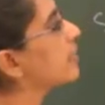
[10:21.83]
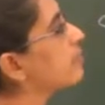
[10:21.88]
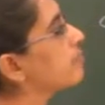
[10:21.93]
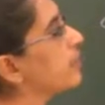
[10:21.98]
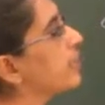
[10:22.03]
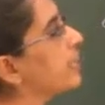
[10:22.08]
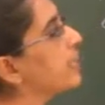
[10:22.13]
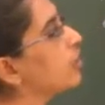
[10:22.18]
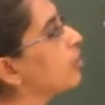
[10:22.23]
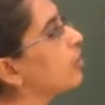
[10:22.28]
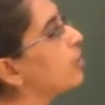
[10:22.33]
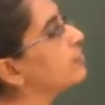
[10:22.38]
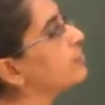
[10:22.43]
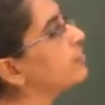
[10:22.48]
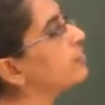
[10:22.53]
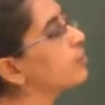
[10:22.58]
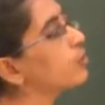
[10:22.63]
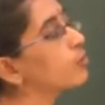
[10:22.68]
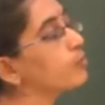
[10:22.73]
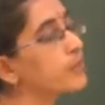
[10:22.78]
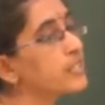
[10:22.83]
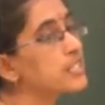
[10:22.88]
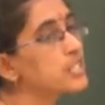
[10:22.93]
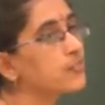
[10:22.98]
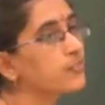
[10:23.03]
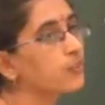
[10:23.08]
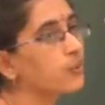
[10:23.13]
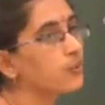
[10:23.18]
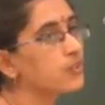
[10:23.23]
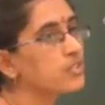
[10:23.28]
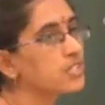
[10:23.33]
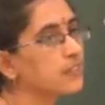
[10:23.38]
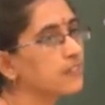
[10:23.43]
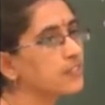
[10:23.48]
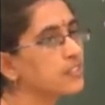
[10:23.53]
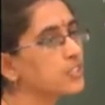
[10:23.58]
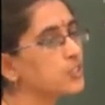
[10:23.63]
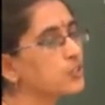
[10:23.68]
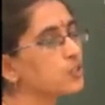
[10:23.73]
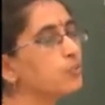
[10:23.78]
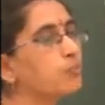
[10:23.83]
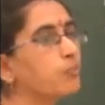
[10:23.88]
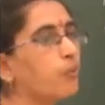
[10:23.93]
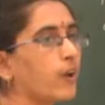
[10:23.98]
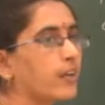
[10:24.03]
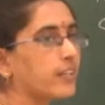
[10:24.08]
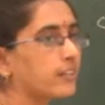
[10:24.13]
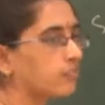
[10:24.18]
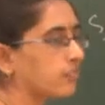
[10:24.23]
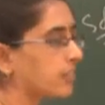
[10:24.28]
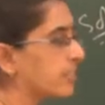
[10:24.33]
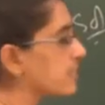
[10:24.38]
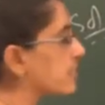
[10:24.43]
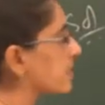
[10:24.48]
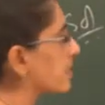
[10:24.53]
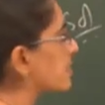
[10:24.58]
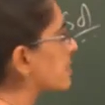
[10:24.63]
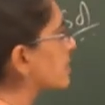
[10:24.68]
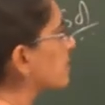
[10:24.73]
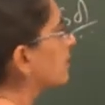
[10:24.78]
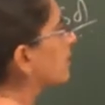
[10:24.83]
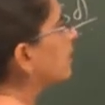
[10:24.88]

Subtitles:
a mean of rupees 472.36.